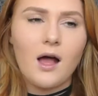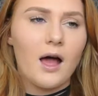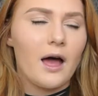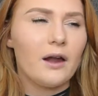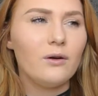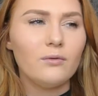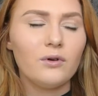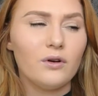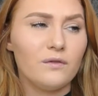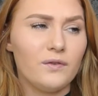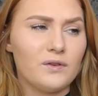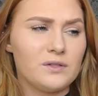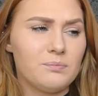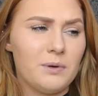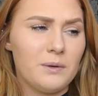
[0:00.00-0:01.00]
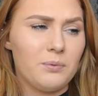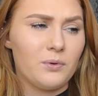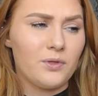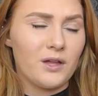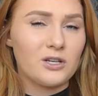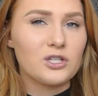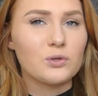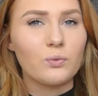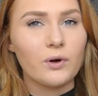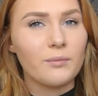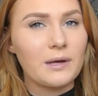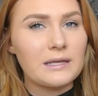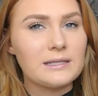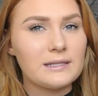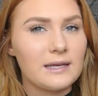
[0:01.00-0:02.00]
I don't know if it was people that just weren't
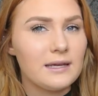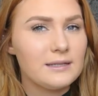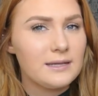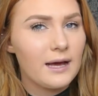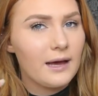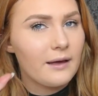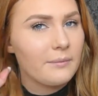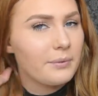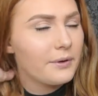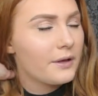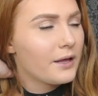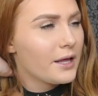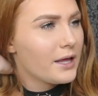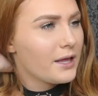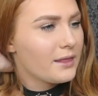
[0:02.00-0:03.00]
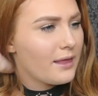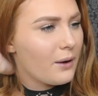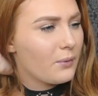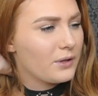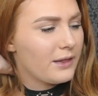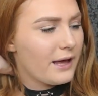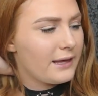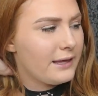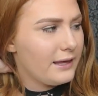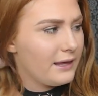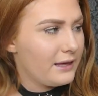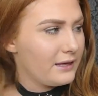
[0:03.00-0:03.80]
my skin type that were liking